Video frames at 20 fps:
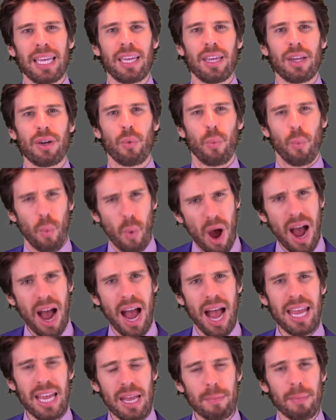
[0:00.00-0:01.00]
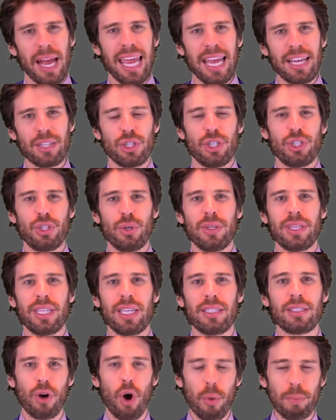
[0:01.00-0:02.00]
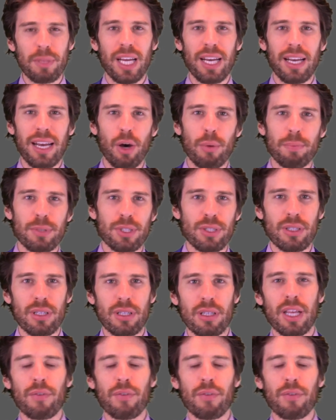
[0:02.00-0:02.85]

here? Why am I actually doing this? Hope that helps.